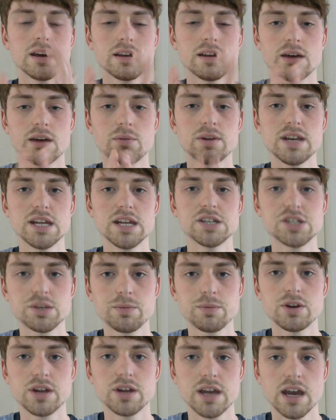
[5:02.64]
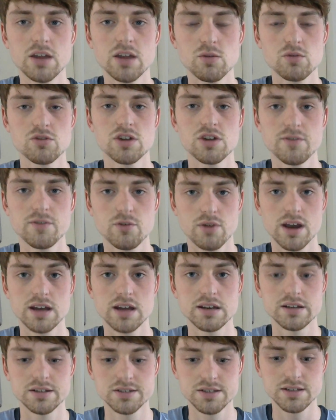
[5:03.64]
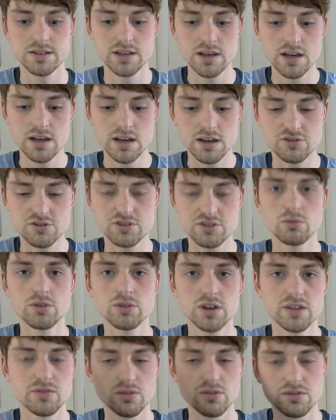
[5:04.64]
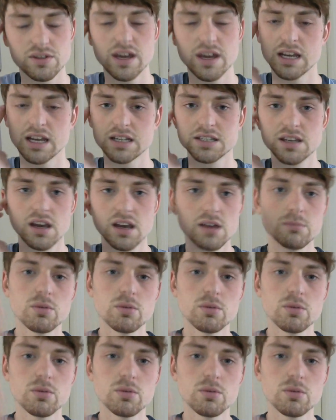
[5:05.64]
that we need to communicate to achieve greatness and to do wonderful things,